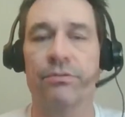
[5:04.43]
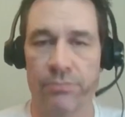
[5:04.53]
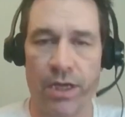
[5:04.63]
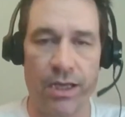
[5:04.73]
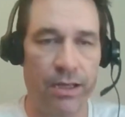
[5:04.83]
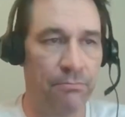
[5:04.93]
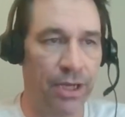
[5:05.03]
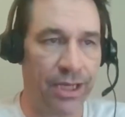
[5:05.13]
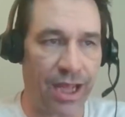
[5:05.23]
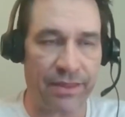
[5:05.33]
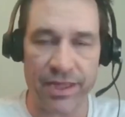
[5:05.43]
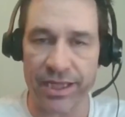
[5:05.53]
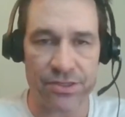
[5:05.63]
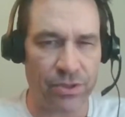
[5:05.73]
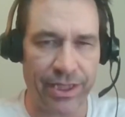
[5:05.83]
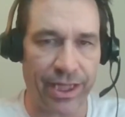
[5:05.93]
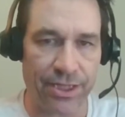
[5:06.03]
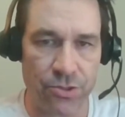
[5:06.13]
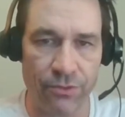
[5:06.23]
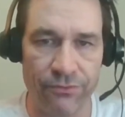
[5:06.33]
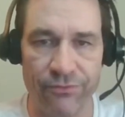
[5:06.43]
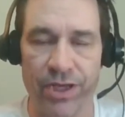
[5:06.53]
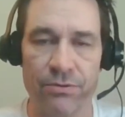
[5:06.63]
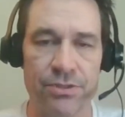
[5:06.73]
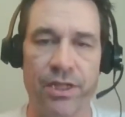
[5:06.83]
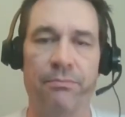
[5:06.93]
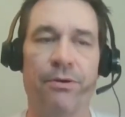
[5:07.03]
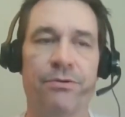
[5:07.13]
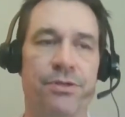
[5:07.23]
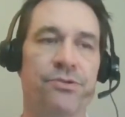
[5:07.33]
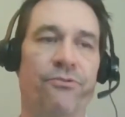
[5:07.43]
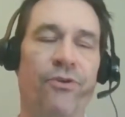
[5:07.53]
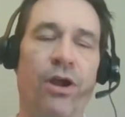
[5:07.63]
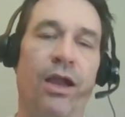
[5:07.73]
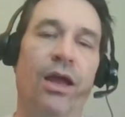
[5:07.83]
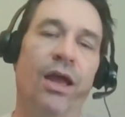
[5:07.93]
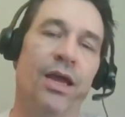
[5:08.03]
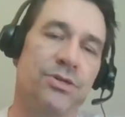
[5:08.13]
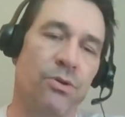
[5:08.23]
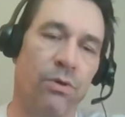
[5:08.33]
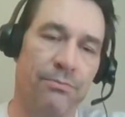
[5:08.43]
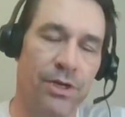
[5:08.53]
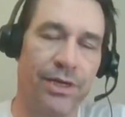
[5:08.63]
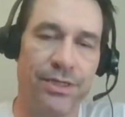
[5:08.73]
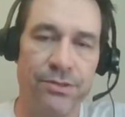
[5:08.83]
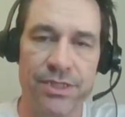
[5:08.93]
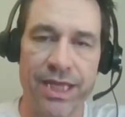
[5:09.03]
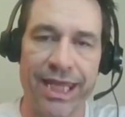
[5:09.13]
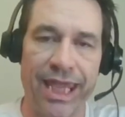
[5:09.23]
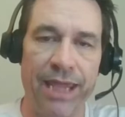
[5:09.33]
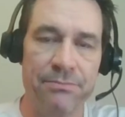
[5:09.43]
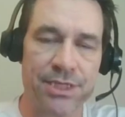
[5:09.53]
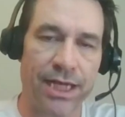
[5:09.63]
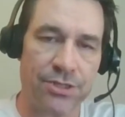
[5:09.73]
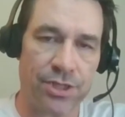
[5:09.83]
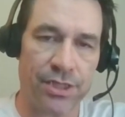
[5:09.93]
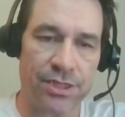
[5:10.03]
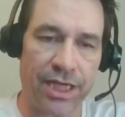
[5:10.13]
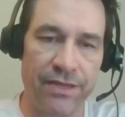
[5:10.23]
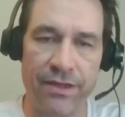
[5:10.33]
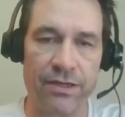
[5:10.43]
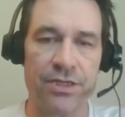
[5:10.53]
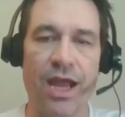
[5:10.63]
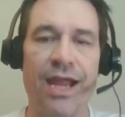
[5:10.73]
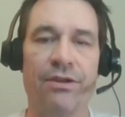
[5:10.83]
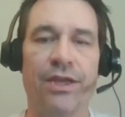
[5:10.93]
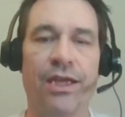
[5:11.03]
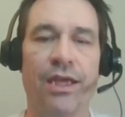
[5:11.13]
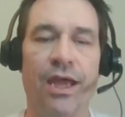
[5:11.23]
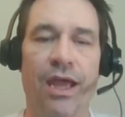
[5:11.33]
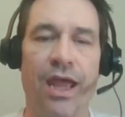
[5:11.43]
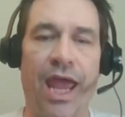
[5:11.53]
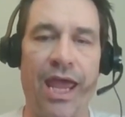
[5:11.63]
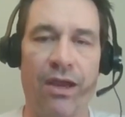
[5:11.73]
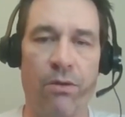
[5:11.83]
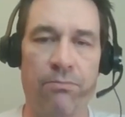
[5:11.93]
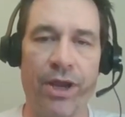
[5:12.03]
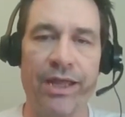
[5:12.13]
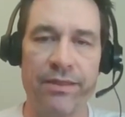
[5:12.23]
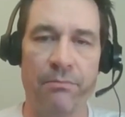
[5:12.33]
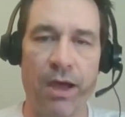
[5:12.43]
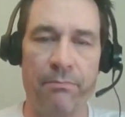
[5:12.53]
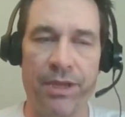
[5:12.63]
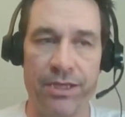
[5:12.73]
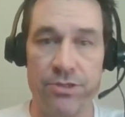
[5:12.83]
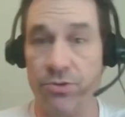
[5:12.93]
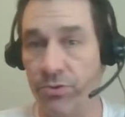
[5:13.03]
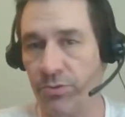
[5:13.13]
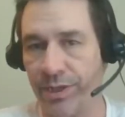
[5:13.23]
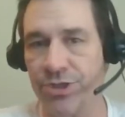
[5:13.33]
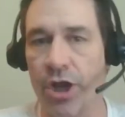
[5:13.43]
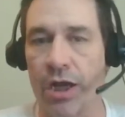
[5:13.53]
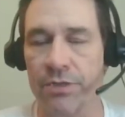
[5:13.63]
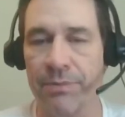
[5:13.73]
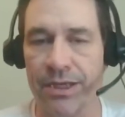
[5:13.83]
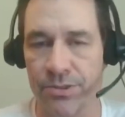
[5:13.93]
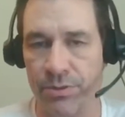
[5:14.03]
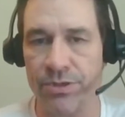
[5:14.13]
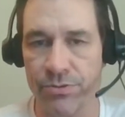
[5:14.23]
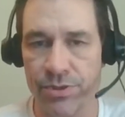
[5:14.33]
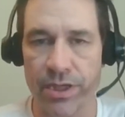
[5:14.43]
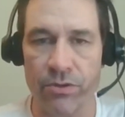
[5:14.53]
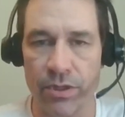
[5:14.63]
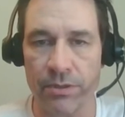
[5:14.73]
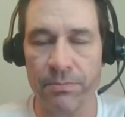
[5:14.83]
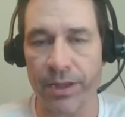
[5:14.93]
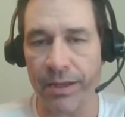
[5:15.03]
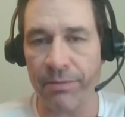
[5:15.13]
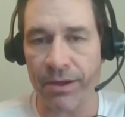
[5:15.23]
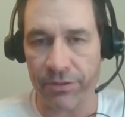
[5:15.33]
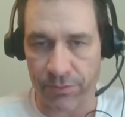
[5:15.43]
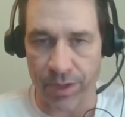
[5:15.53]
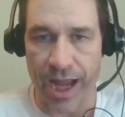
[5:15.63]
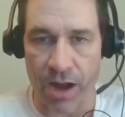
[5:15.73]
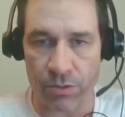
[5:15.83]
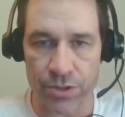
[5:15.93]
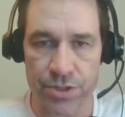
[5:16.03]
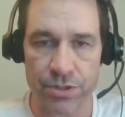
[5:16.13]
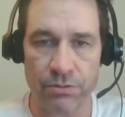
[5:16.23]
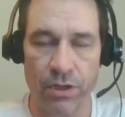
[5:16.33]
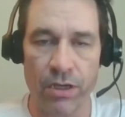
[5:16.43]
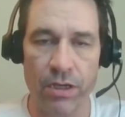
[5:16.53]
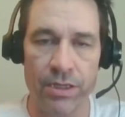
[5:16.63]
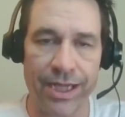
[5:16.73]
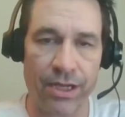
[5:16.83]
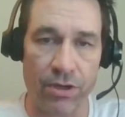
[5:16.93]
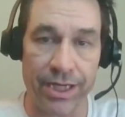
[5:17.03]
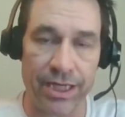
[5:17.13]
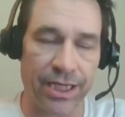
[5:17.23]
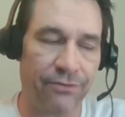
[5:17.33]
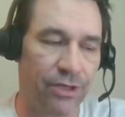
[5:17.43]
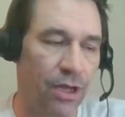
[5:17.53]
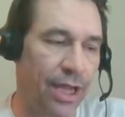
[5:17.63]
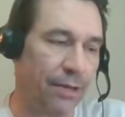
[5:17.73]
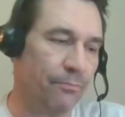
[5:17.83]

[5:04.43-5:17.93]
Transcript: uh, but I think it's only like two of the videos that I posted so far. So what I'm trying to do is take game sessions in their entirety, and I'll break them up into three chunks because we usually only play about three hours uh, on any given night,